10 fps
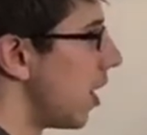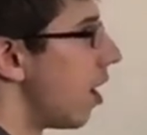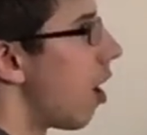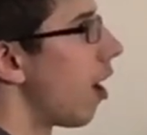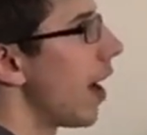
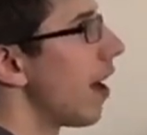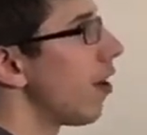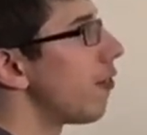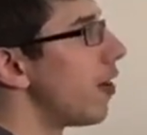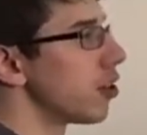Our error
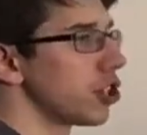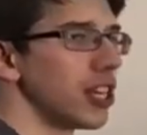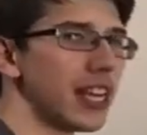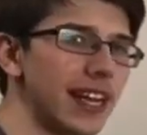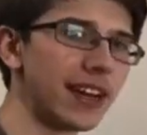function
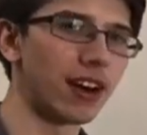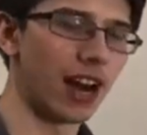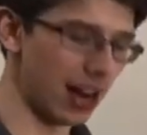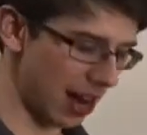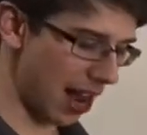here
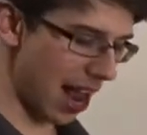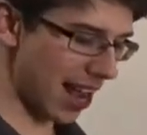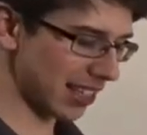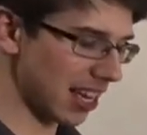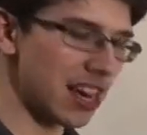
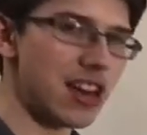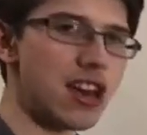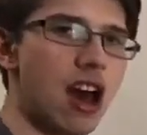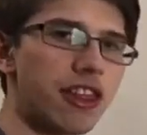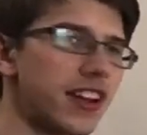has
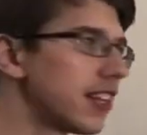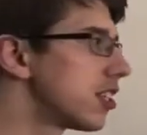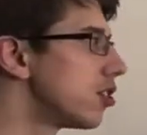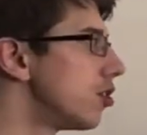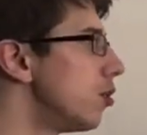nothing to
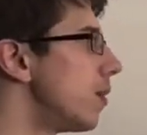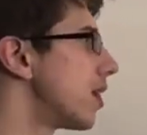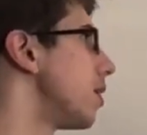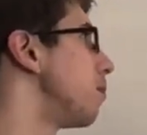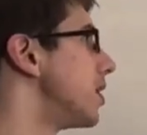do with
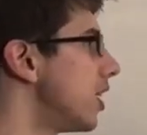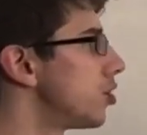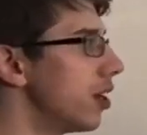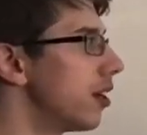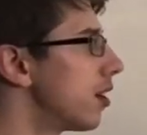the
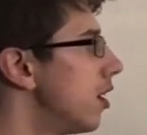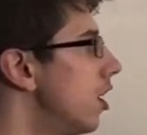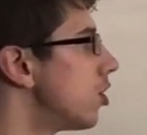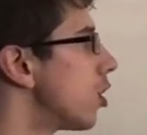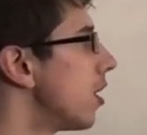position.
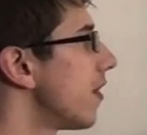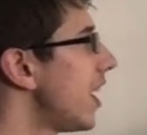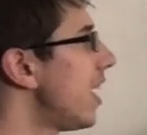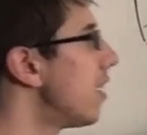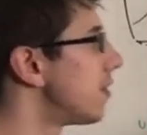So if
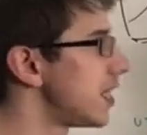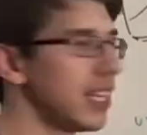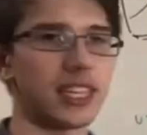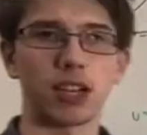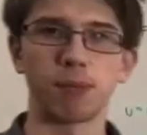E of
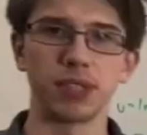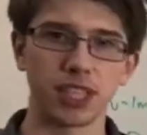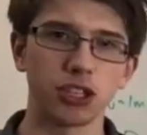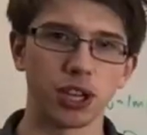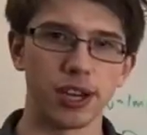t is our
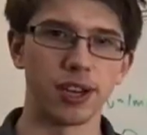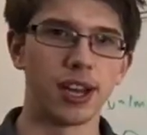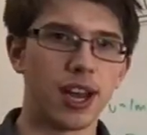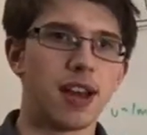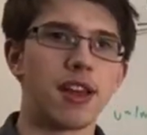position,
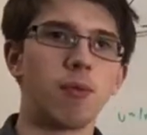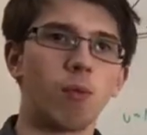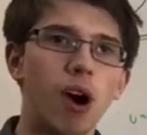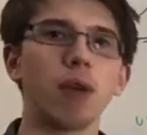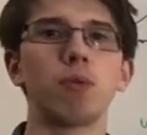then
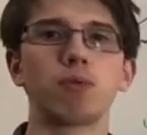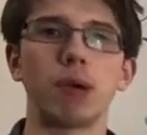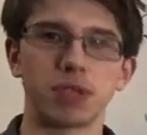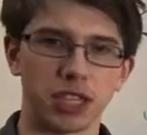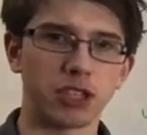what
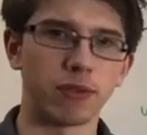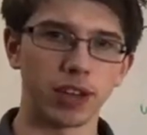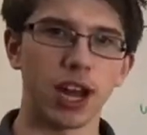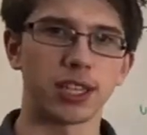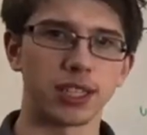represents our
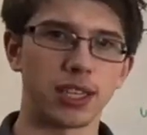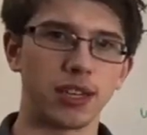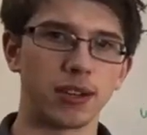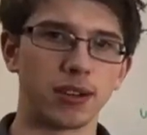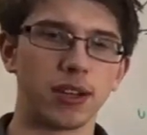velocity?
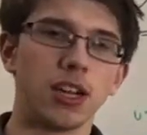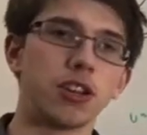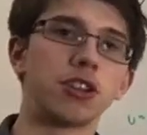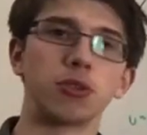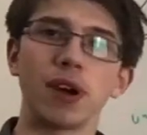
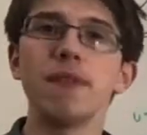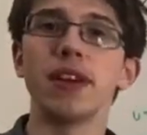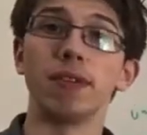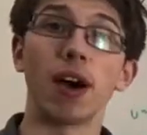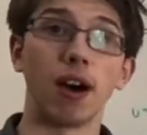The
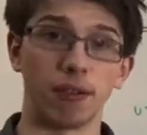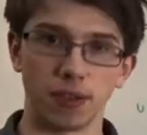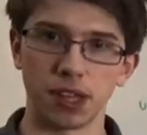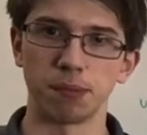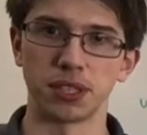derivative of
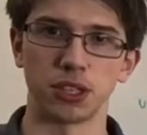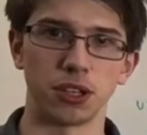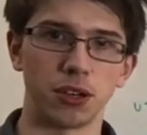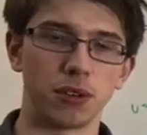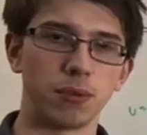the
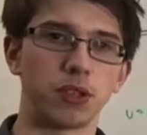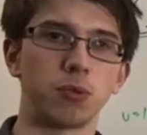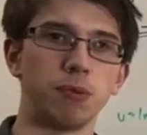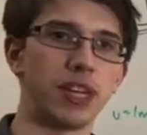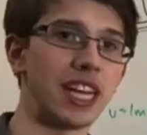position, which
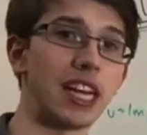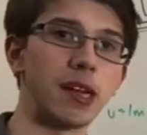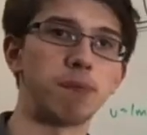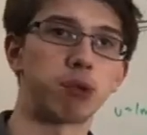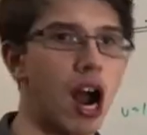would be E
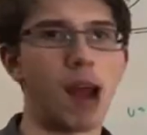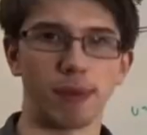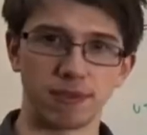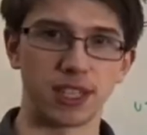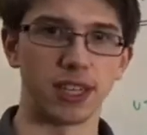prime
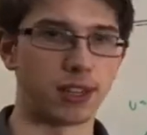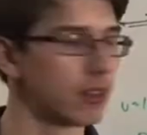of t.